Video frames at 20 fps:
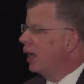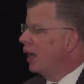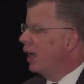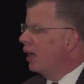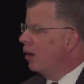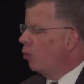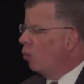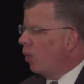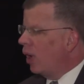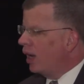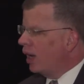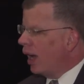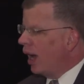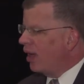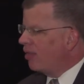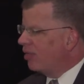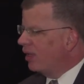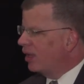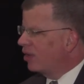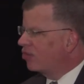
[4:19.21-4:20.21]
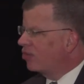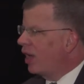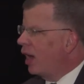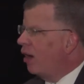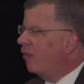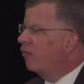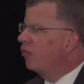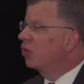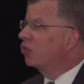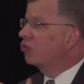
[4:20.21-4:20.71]
And what I think is
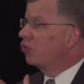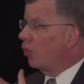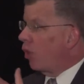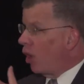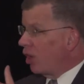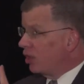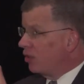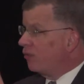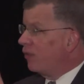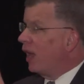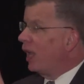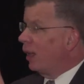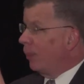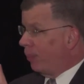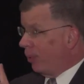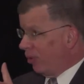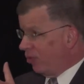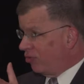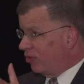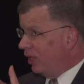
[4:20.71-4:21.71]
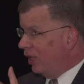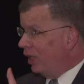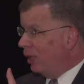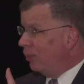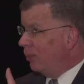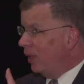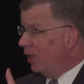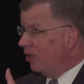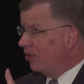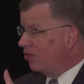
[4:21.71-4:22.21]
helpful is for our developers, the
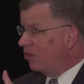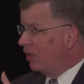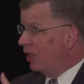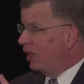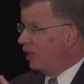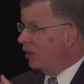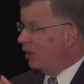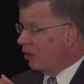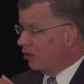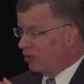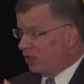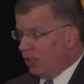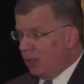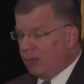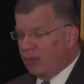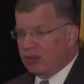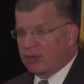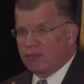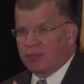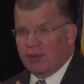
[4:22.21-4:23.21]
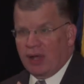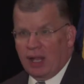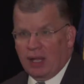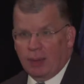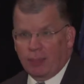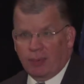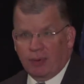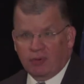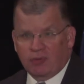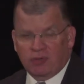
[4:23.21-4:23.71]
EDPNC and their team of
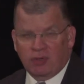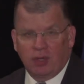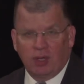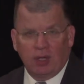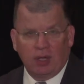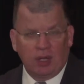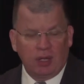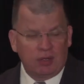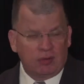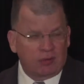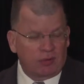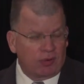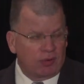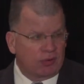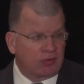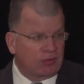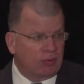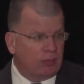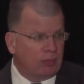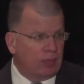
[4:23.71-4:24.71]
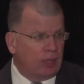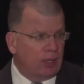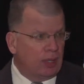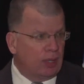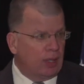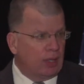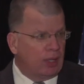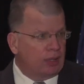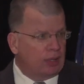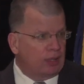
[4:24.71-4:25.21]
developers and tourism
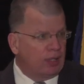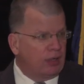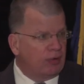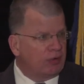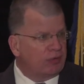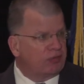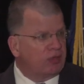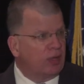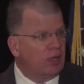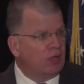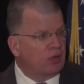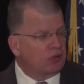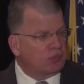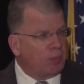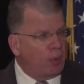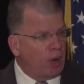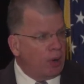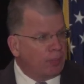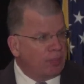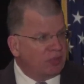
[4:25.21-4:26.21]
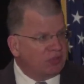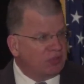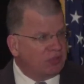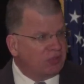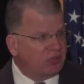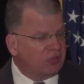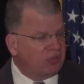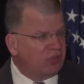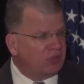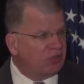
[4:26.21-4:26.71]
leaders, small
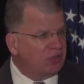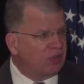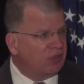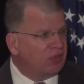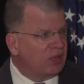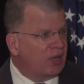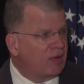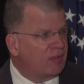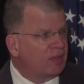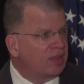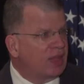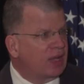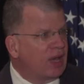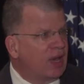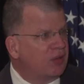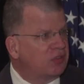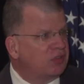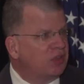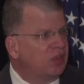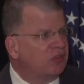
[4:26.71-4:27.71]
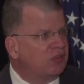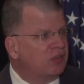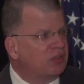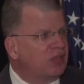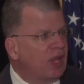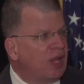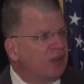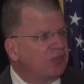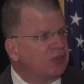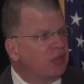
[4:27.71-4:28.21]
business assistants and everything else, is to
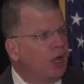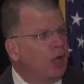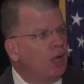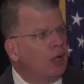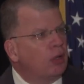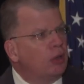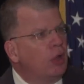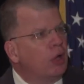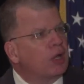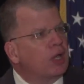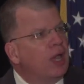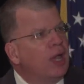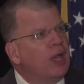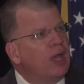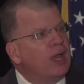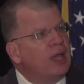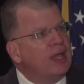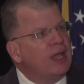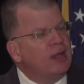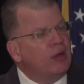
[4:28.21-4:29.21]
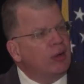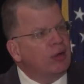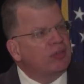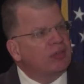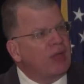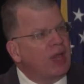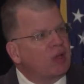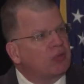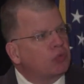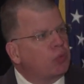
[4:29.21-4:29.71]
tell us, look, here are
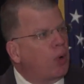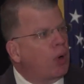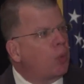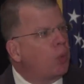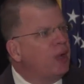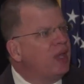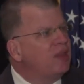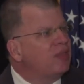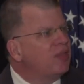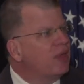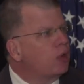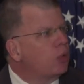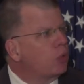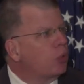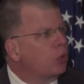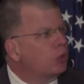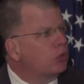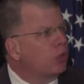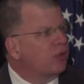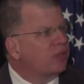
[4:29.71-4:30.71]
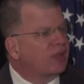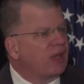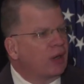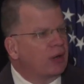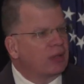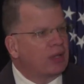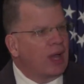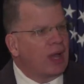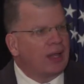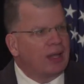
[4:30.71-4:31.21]
things where we think rural North
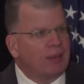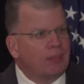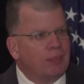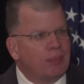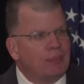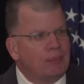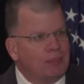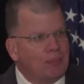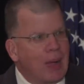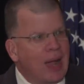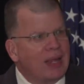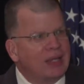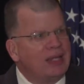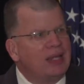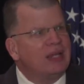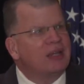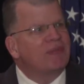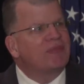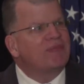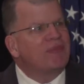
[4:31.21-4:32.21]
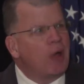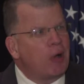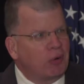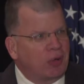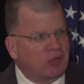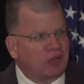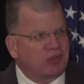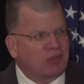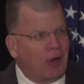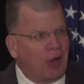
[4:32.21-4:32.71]
Carolina might need to
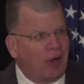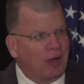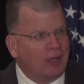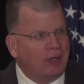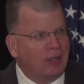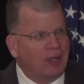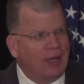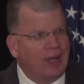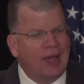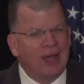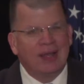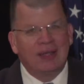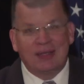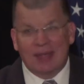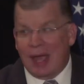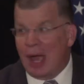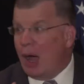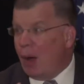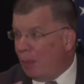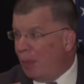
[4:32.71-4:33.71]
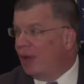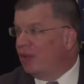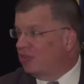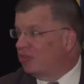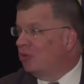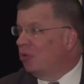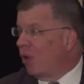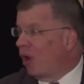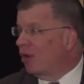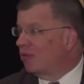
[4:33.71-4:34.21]
focus on to help us
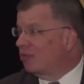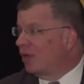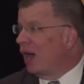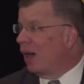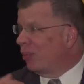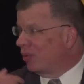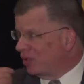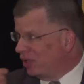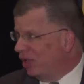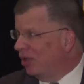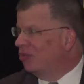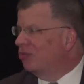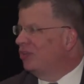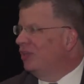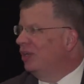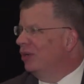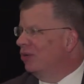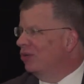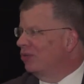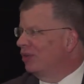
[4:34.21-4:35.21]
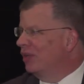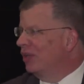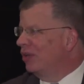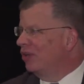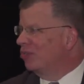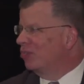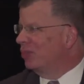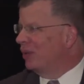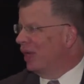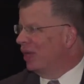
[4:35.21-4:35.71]
do our job of close deals in
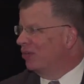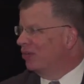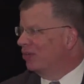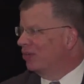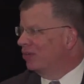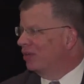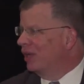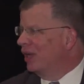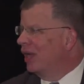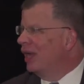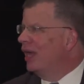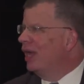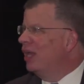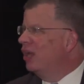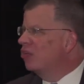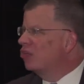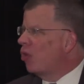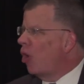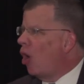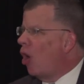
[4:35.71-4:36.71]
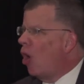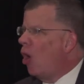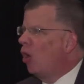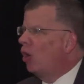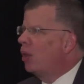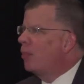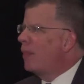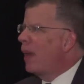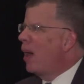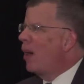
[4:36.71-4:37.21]
these places. It is
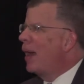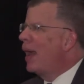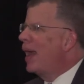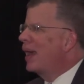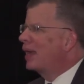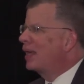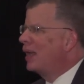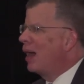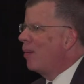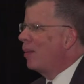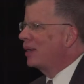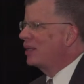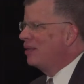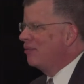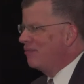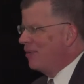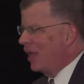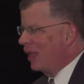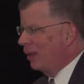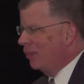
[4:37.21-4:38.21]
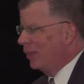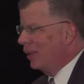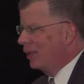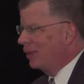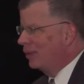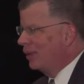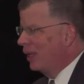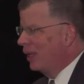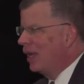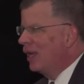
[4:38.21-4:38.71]
all about economic development.
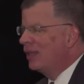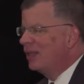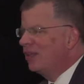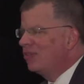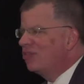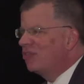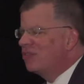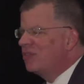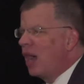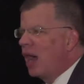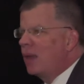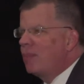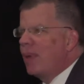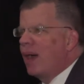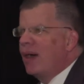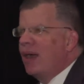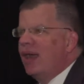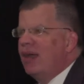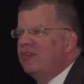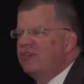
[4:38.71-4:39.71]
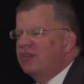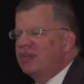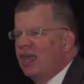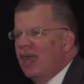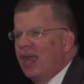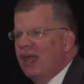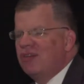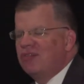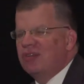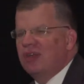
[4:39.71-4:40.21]
This is not about
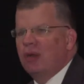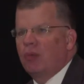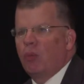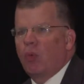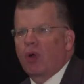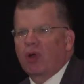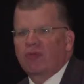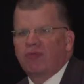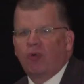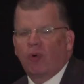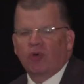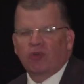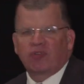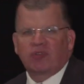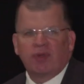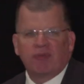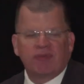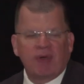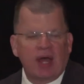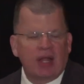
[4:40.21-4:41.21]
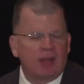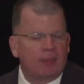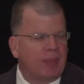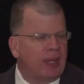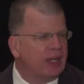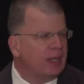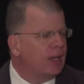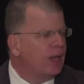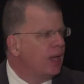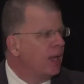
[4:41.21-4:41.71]
education and workforce
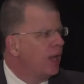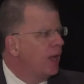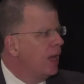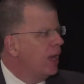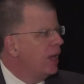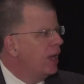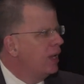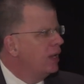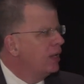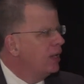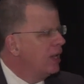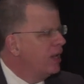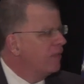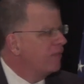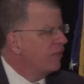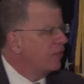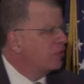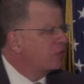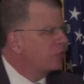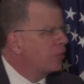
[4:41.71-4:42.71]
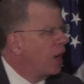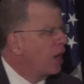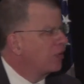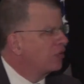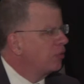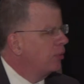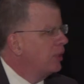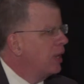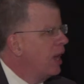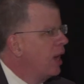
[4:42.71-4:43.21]
development and
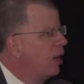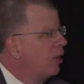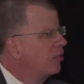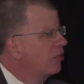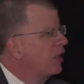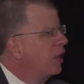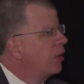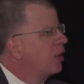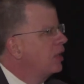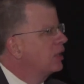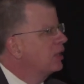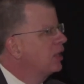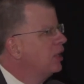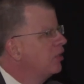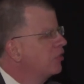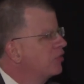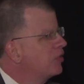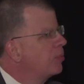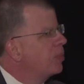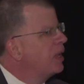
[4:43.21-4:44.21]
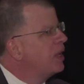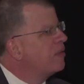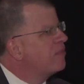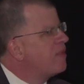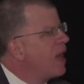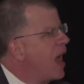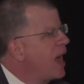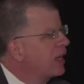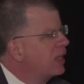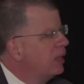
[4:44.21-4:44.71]
infrastructure and healthcare and leadership in a
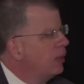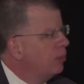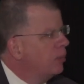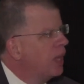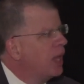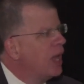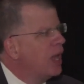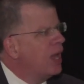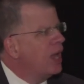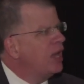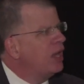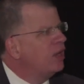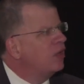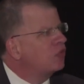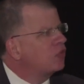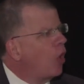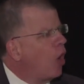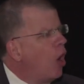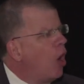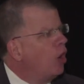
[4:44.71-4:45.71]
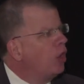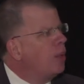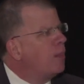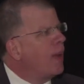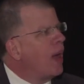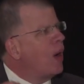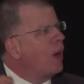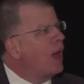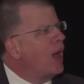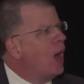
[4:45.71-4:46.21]
vacuum. It is all
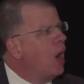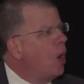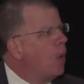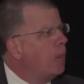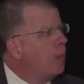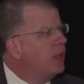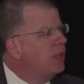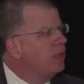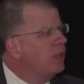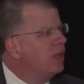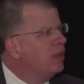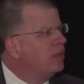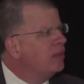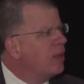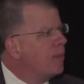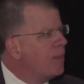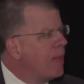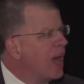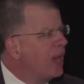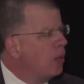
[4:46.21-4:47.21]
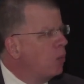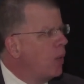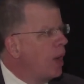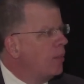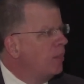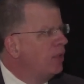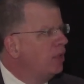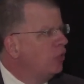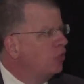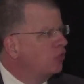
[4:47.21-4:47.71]
about helping the men and
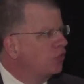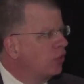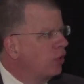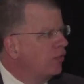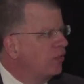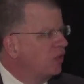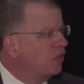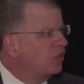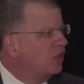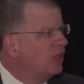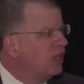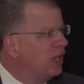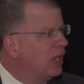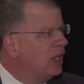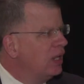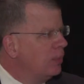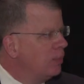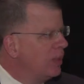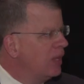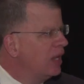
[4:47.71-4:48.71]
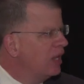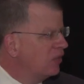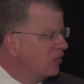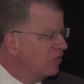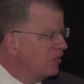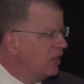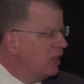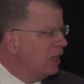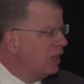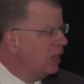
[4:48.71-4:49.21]
women who serve us in the
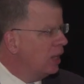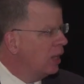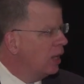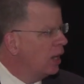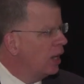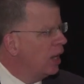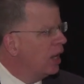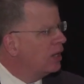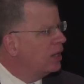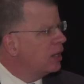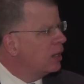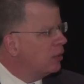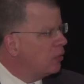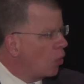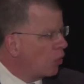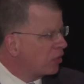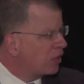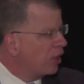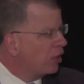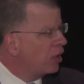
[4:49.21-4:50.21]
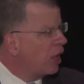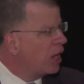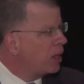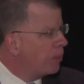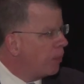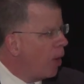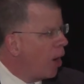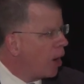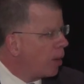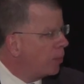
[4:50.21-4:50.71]
EDPNC and the North Carolina
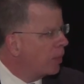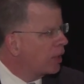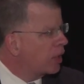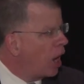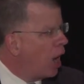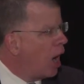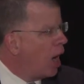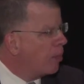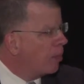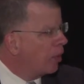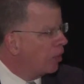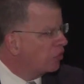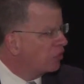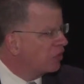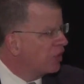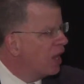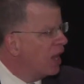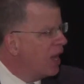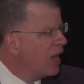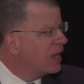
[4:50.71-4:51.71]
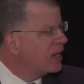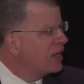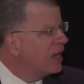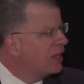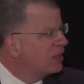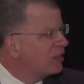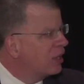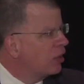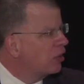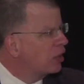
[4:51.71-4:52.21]
Department of Commerce
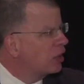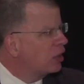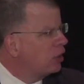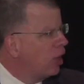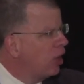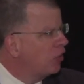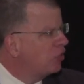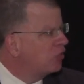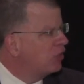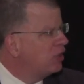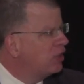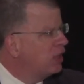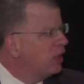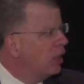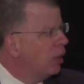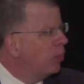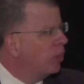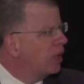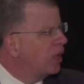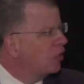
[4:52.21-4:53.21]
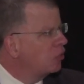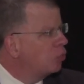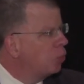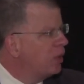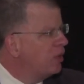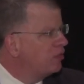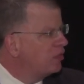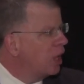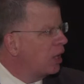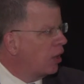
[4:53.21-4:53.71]
get there to close the deal because
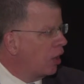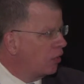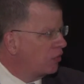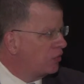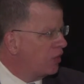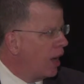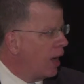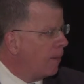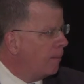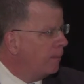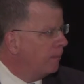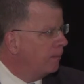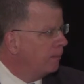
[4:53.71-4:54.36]
we've done our job.